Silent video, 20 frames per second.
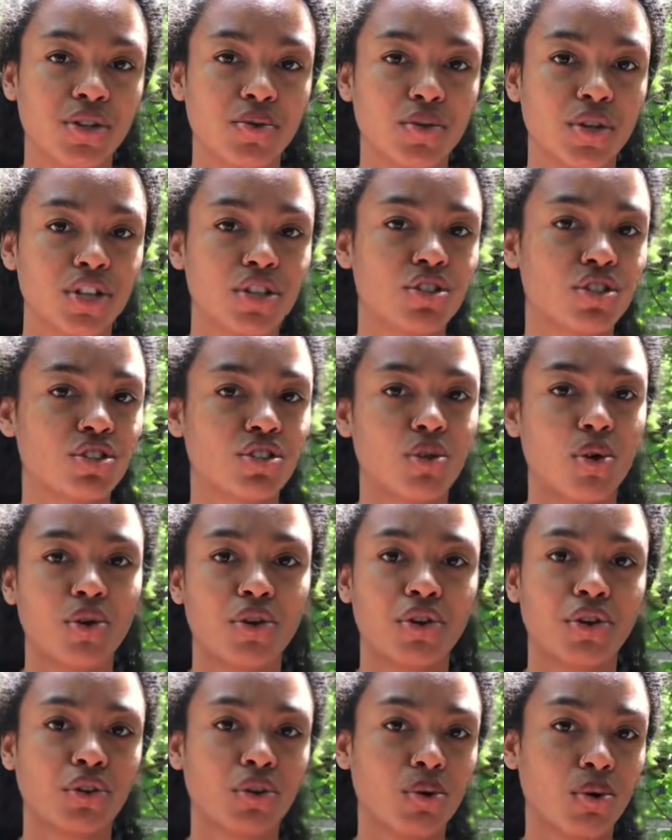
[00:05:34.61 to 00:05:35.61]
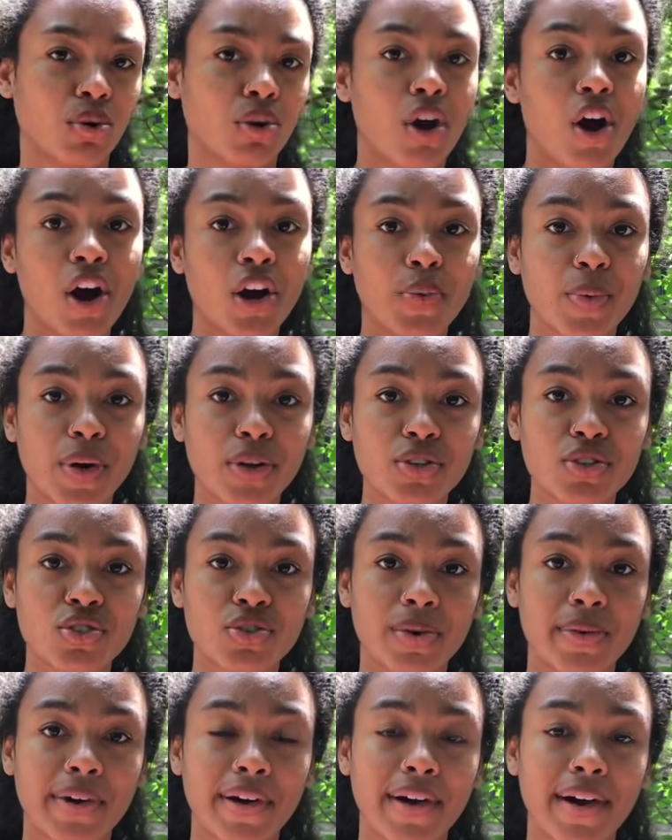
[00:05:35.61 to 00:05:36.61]
You can just go to your local hardware
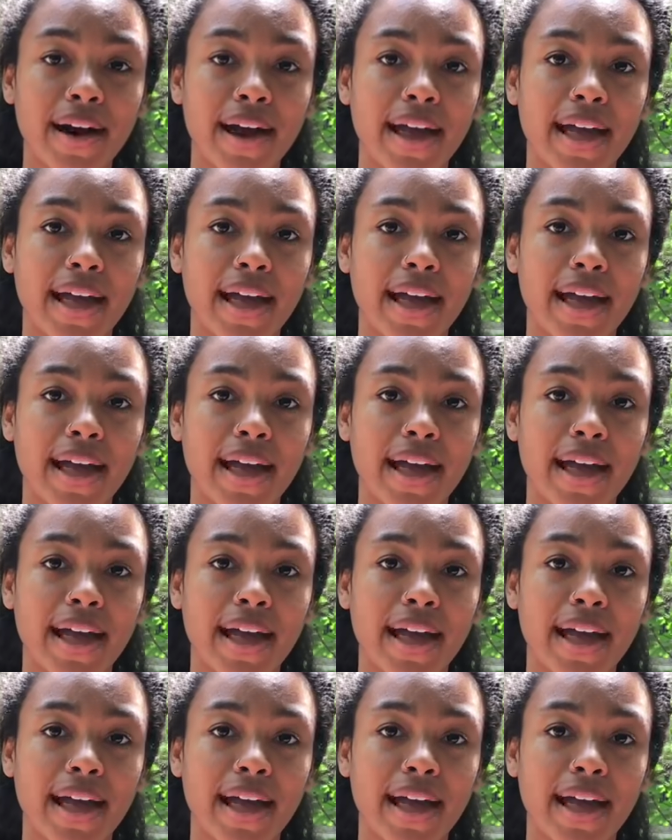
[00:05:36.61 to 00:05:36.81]
store,